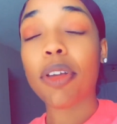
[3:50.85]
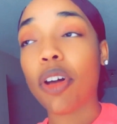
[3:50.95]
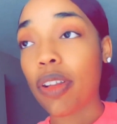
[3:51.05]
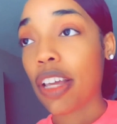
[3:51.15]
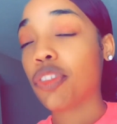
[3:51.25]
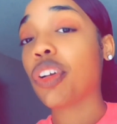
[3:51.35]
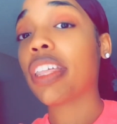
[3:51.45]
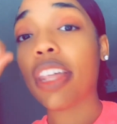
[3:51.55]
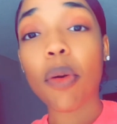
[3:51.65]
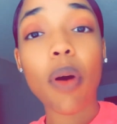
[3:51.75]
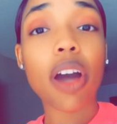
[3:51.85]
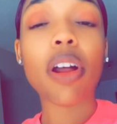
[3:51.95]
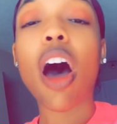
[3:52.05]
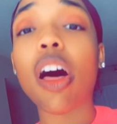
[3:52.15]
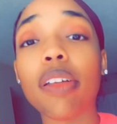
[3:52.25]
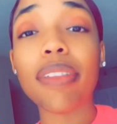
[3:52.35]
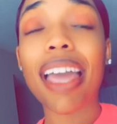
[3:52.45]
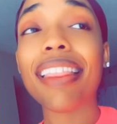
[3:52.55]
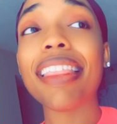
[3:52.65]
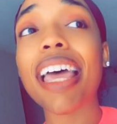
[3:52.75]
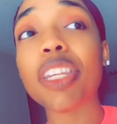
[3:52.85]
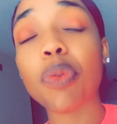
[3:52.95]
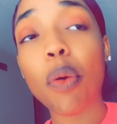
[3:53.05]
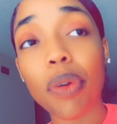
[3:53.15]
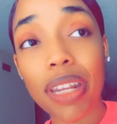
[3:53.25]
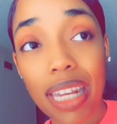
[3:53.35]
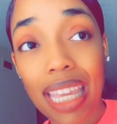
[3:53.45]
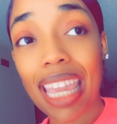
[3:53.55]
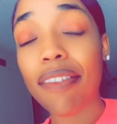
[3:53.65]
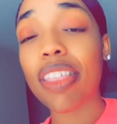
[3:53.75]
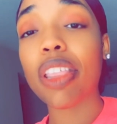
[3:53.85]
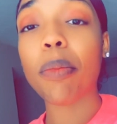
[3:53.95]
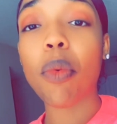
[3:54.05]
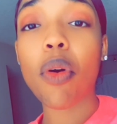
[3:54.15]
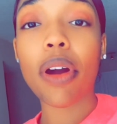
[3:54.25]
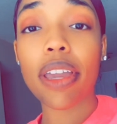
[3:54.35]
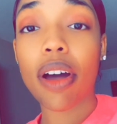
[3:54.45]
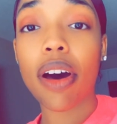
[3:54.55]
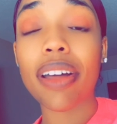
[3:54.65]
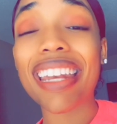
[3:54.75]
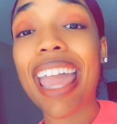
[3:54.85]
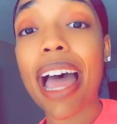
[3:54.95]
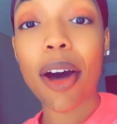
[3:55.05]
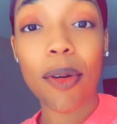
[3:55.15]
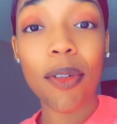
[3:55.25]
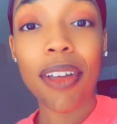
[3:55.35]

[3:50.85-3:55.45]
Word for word: You know, they're drinking their water, all of that. That's what we're needing even the more, y'all, now.